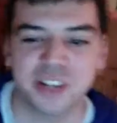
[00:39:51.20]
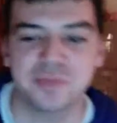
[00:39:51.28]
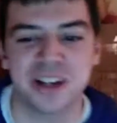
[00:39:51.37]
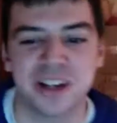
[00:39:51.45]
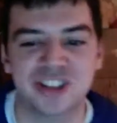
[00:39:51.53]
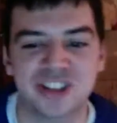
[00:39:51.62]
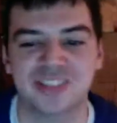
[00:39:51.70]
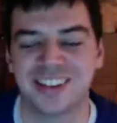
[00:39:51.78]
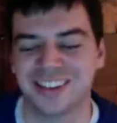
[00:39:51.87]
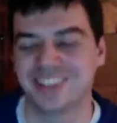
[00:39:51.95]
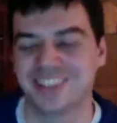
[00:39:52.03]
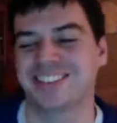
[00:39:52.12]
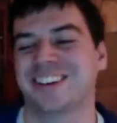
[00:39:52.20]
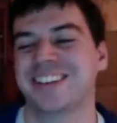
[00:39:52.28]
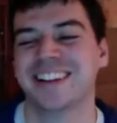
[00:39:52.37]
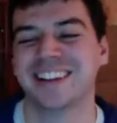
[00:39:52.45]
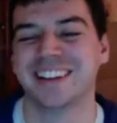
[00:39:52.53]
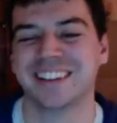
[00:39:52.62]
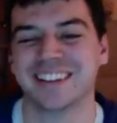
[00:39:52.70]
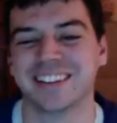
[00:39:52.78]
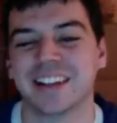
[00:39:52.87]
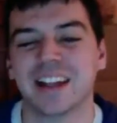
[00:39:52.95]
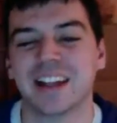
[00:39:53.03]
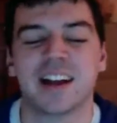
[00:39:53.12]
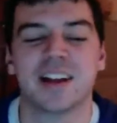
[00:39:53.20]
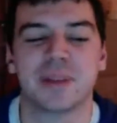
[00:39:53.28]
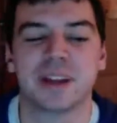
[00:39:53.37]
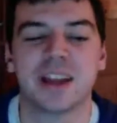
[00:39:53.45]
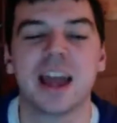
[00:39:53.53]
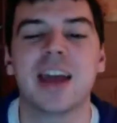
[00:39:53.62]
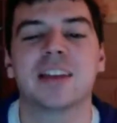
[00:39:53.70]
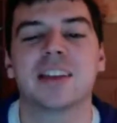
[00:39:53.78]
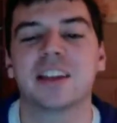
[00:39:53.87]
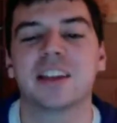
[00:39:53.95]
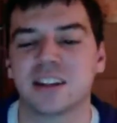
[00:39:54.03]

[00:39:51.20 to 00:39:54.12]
my. No. Hey, listen.